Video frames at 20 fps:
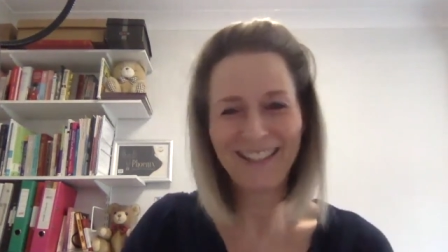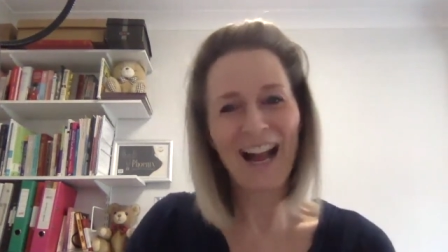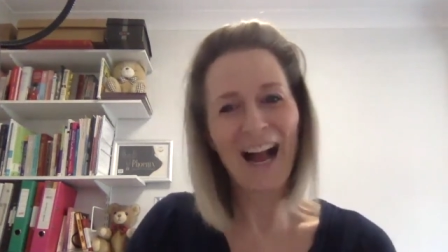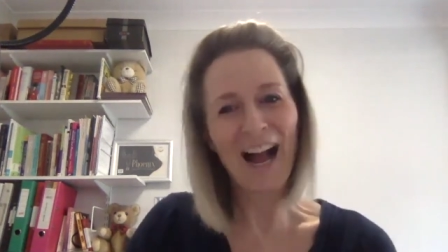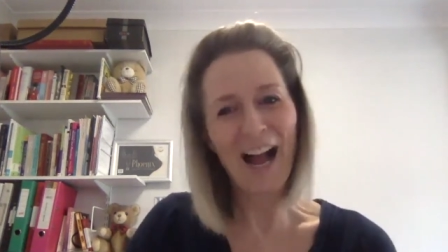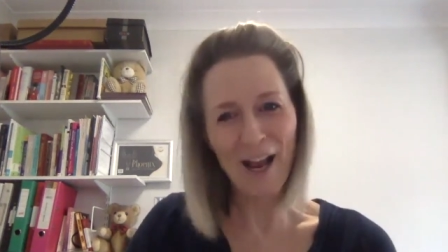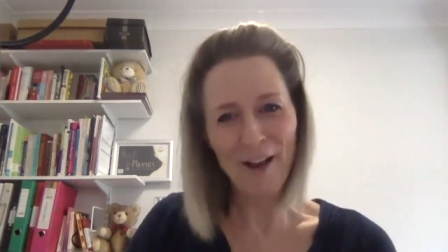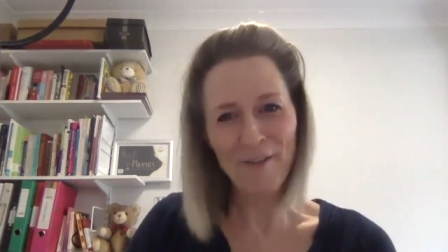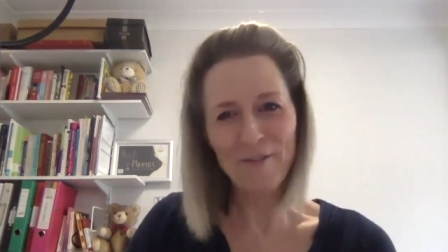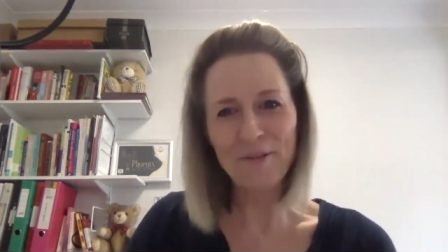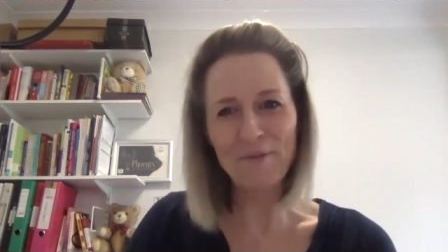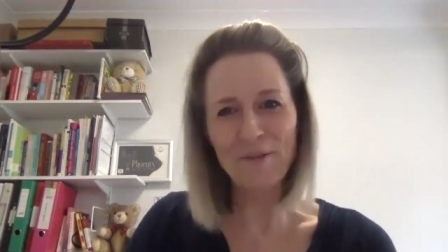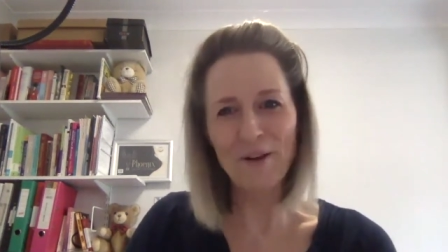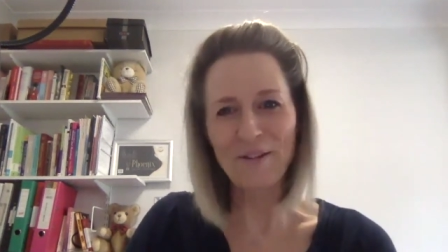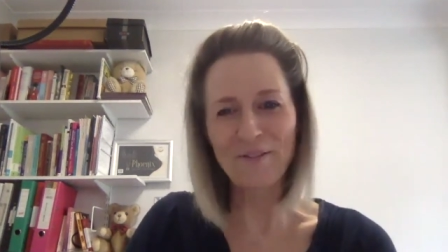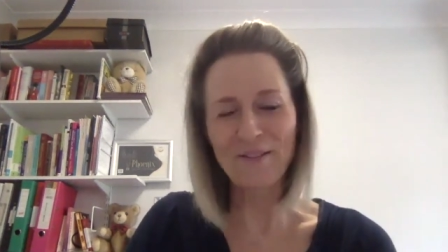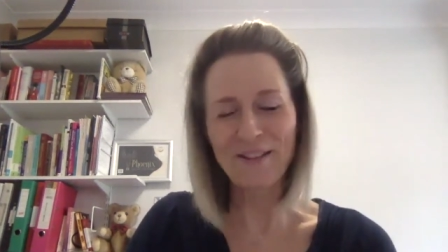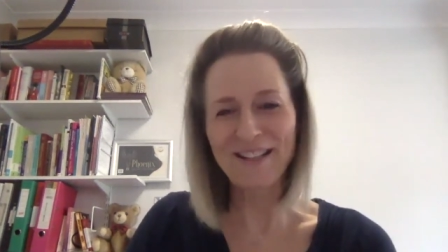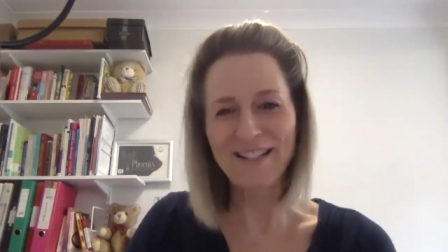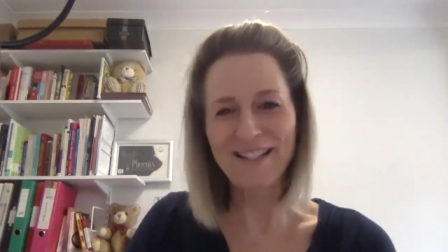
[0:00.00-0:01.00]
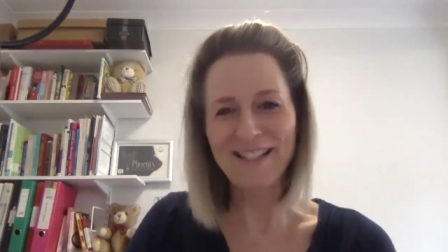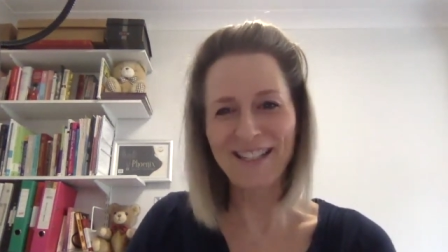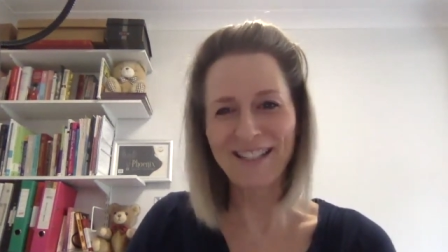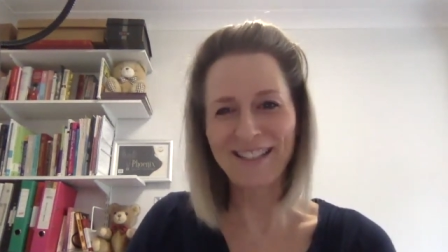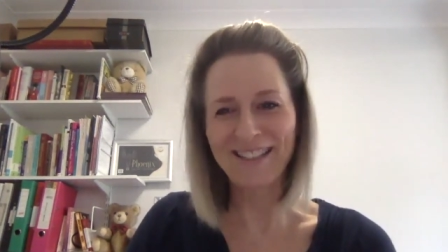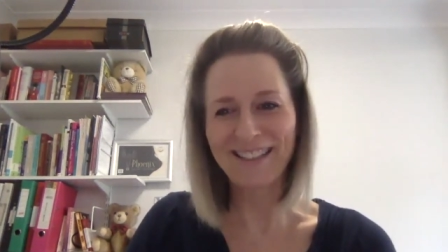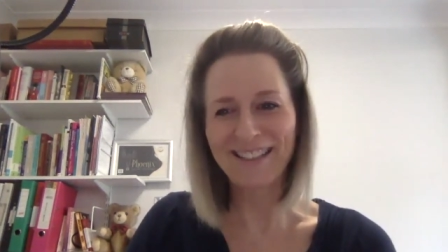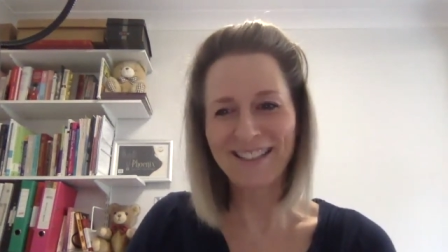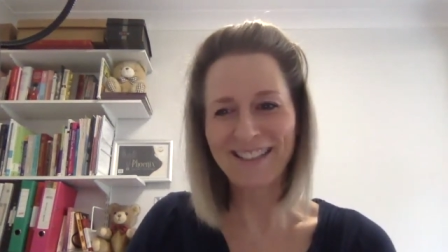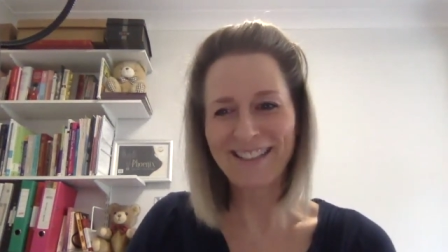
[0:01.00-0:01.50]
I hope to work with you
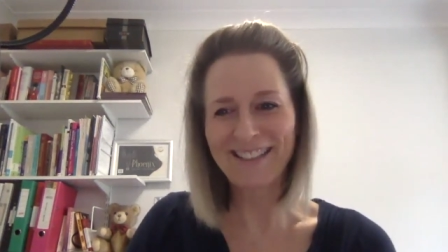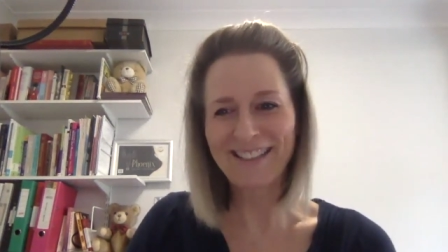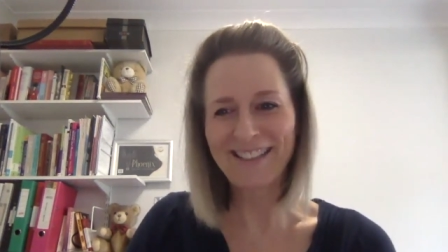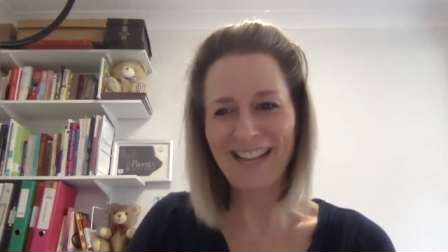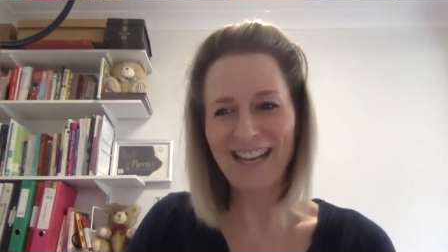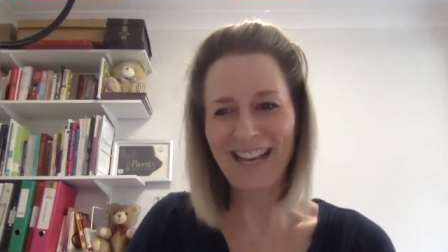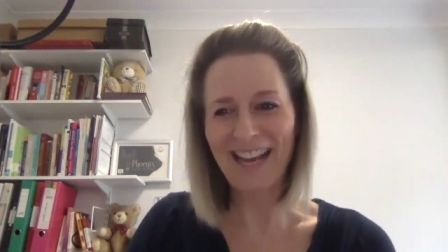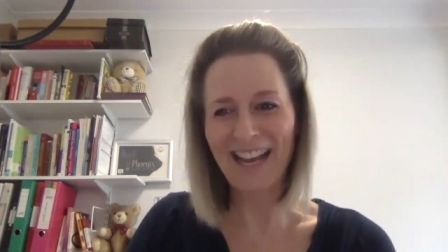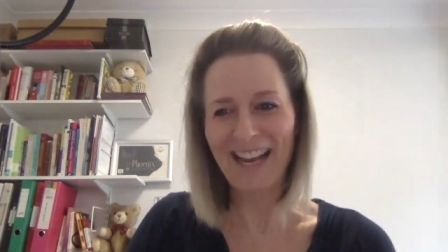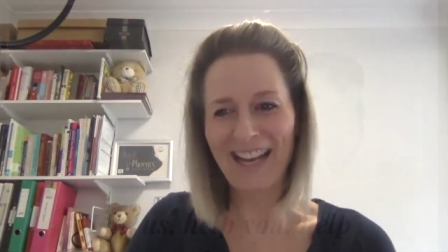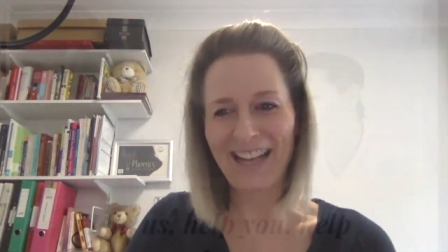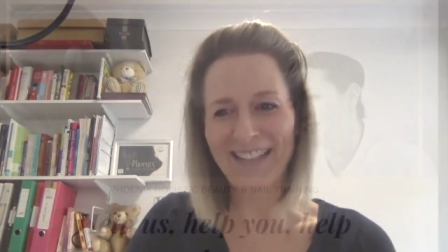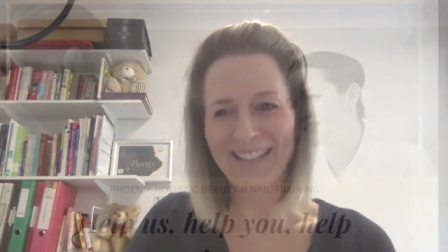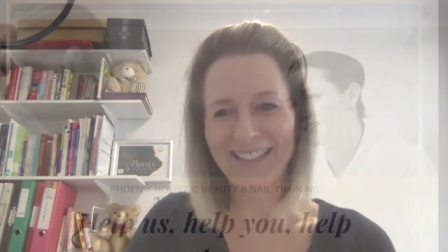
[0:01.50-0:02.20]
soon. Take care.